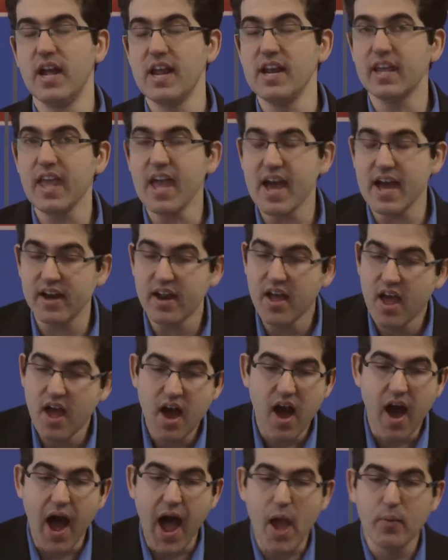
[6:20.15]
And again,
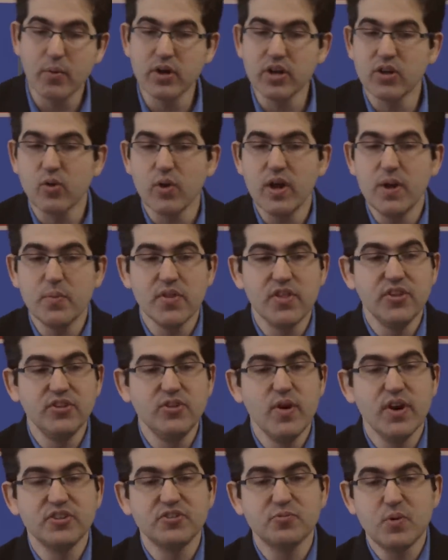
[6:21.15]
I would agree with the
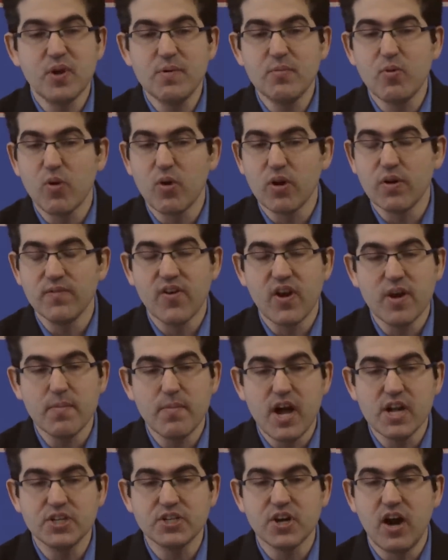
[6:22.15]
US Supreme Court very
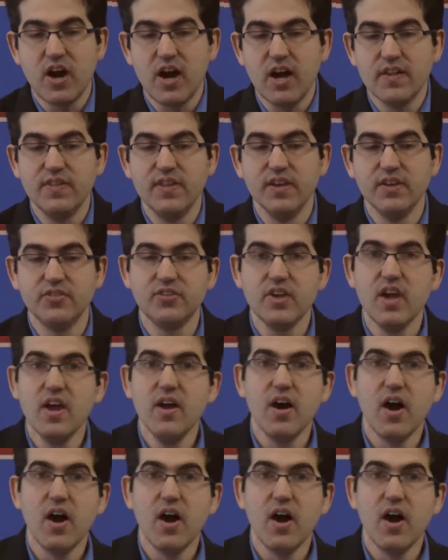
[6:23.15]
much on this